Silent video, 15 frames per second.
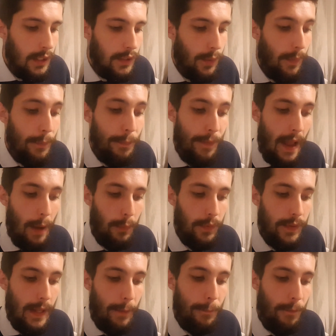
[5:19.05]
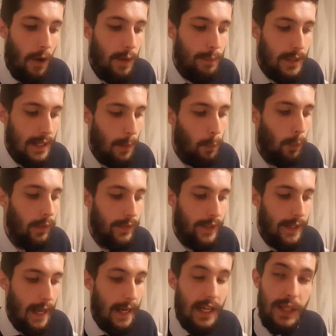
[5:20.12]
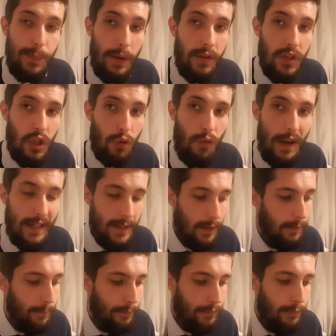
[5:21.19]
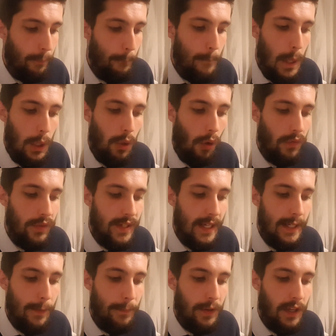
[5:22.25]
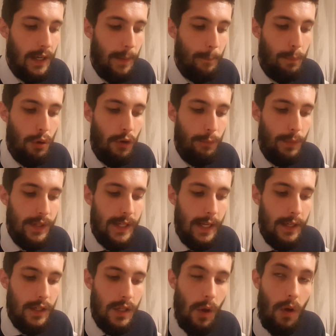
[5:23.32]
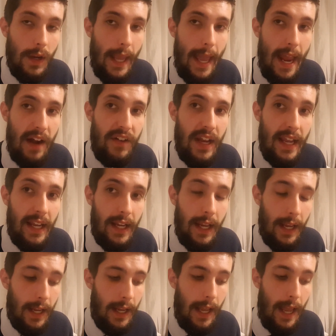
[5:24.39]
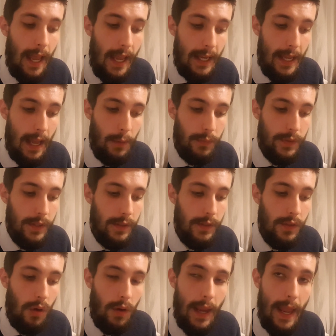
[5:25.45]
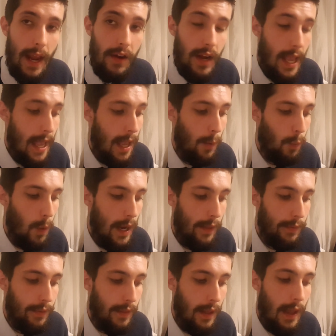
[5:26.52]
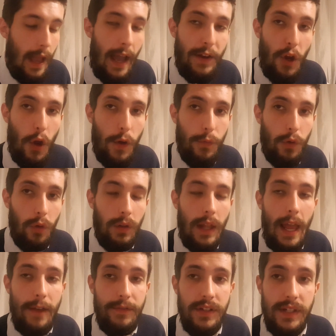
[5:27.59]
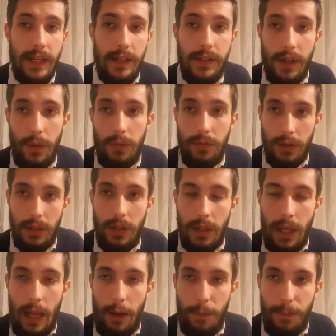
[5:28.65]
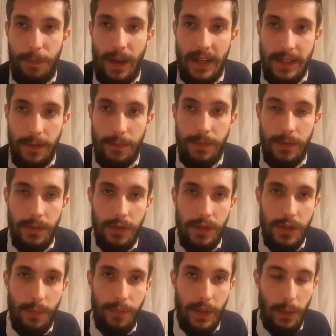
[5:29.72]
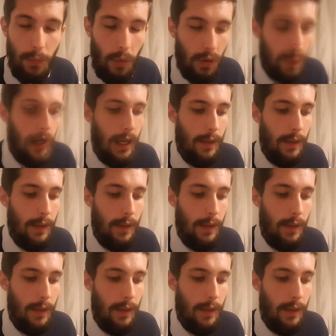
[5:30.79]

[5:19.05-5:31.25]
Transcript: So it found that five percent once a day experienced greater but non-significant improvements in target area hair count, target area hair width, and overall efficacy, so how effective something was.